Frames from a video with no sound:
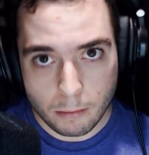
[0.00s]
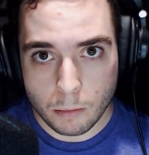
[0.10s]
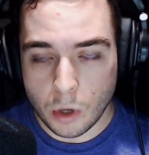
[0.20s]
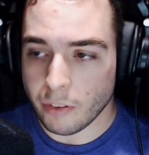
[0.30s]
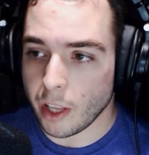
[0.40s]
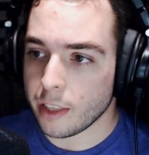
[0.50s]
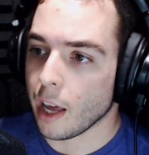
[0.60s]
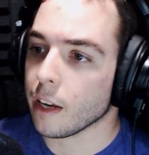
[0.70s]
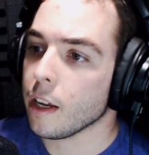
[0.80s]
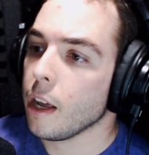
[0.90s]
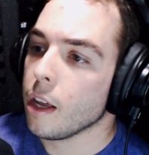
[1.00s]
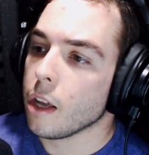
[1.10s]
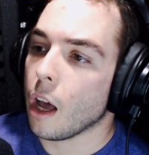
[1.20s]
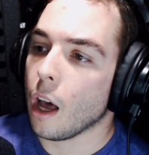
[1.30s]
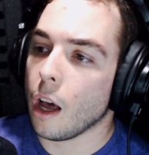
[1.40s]
Stuff like that.
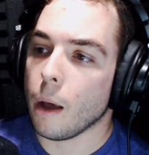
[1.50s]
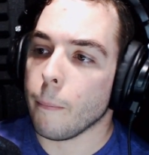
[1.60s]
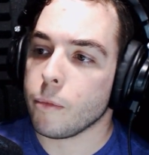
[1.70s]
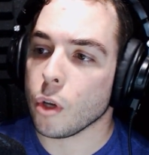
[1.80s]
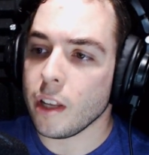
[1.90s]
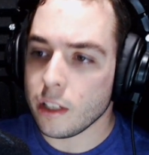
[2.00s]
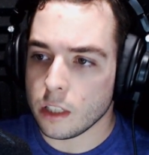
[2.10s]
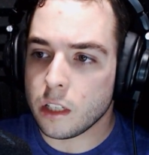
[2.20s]
So this is